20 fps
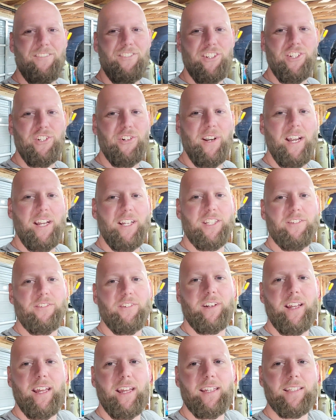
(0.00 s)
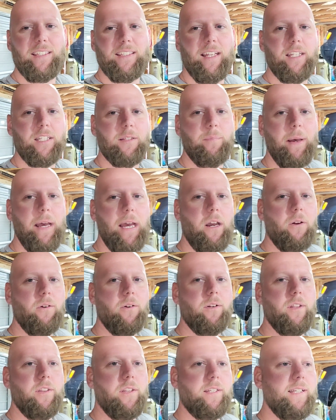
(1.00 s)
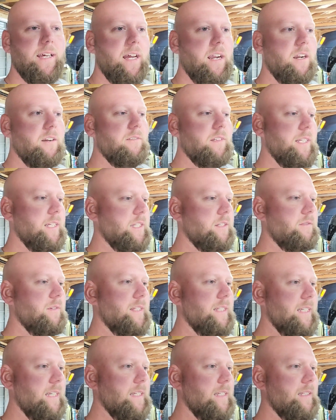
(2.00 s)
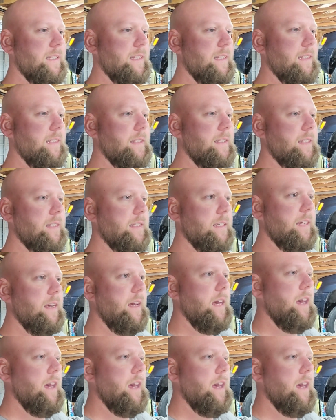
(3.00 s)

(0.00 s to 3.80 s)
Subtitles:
transfer case sends power to the tire of least resistance,